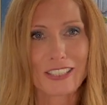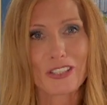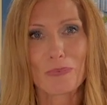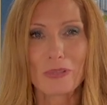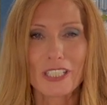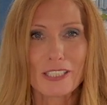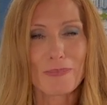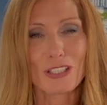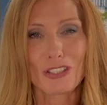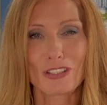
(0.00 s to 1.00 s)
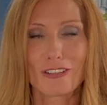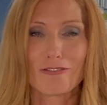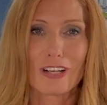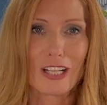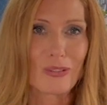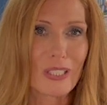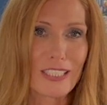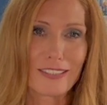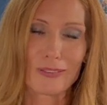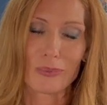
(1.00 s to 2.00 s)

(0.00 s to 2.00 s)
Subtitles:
So please make sure and follow us.